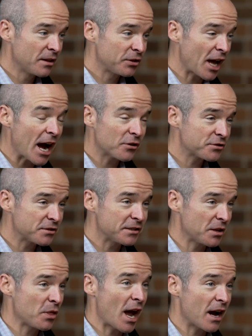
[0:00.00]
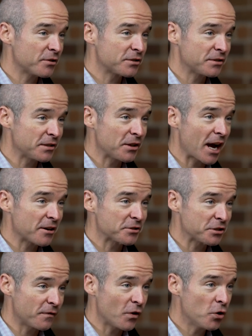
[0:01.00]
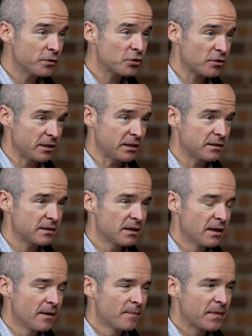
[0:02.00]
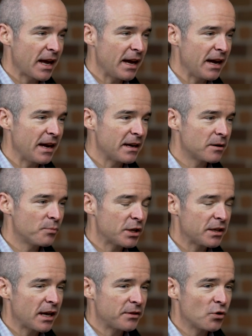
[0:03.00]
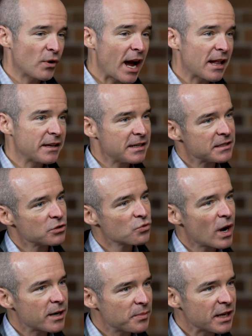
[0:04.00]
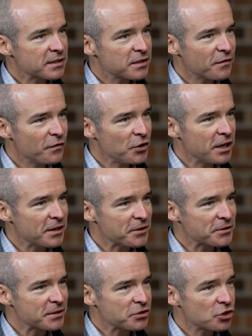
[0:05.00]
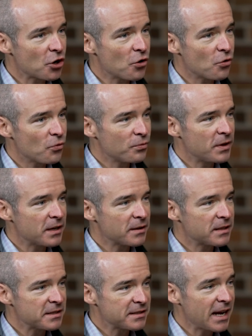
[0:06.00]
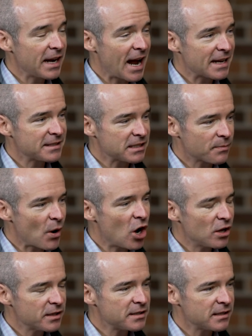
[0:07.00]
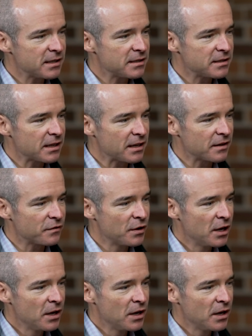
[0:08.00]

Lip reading: thousands and thousands and thousands of oak trees. But the reality is it's right up against the foothills. And so the state has these policies of